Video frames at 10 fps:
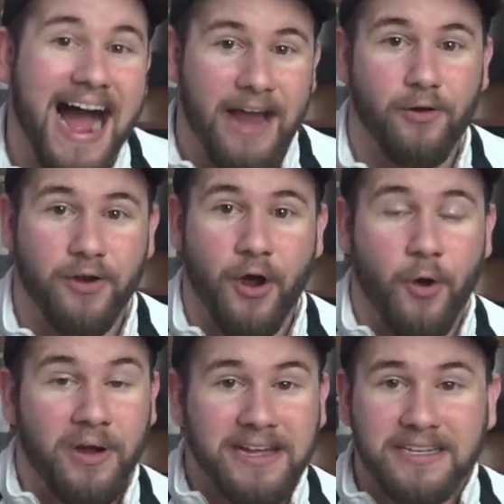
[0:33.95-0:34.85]
I don't
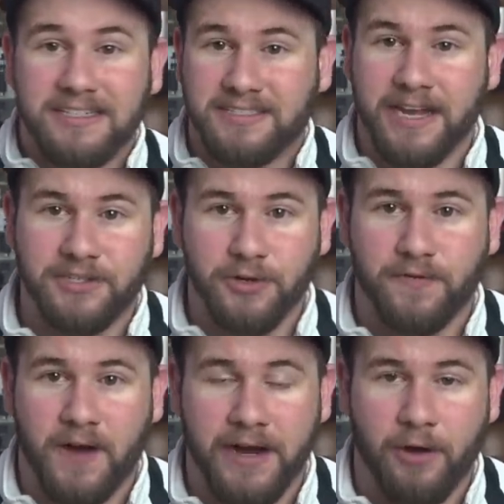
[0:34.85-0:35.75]
know. Stay tuned
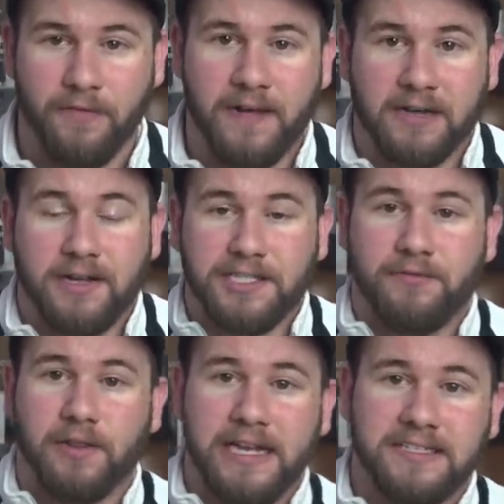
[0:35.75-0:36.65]
to find out. In fact, I'll
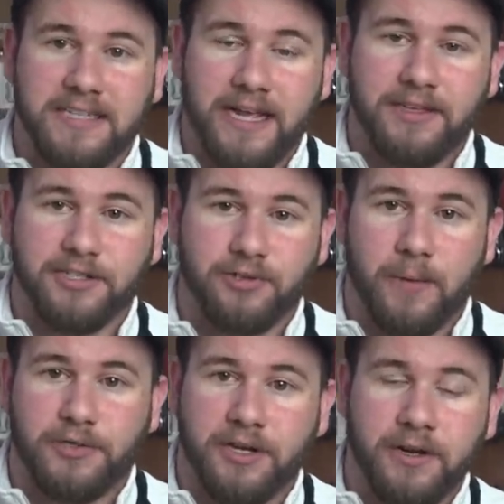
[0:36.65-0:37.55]
actually have links in the
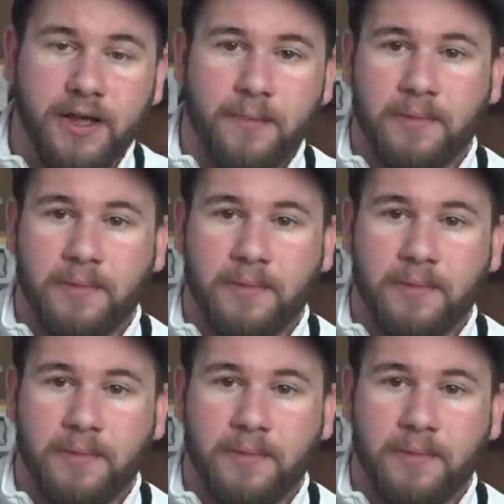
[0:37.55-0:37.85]
description.